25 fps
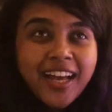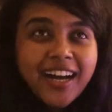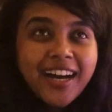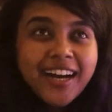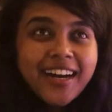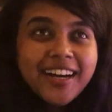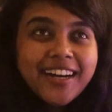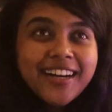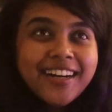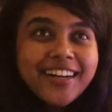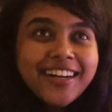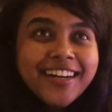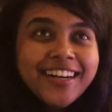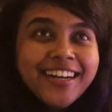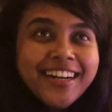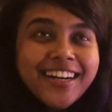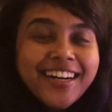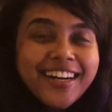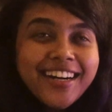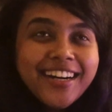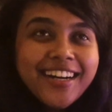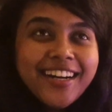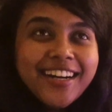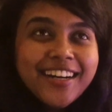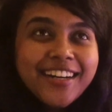
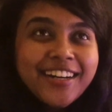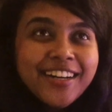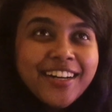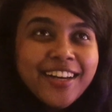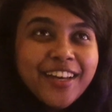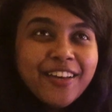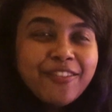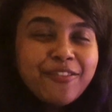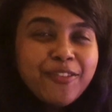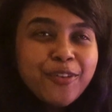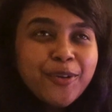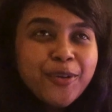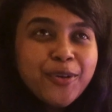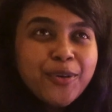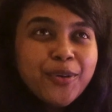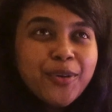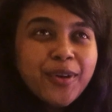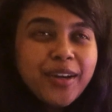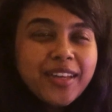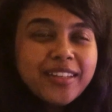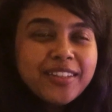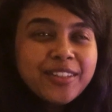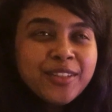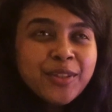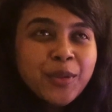uh, uh, if
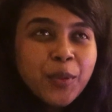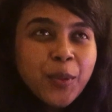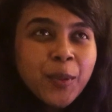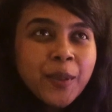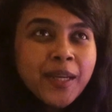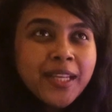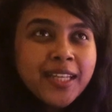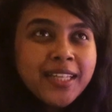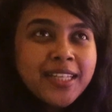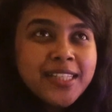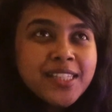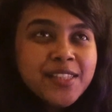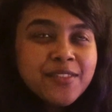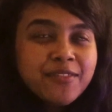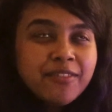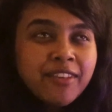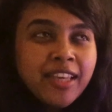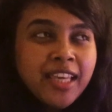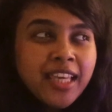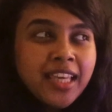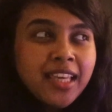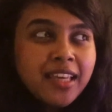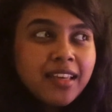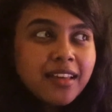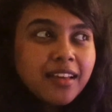you notice
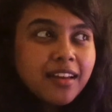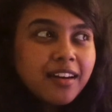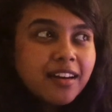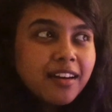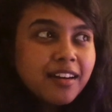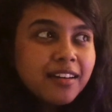we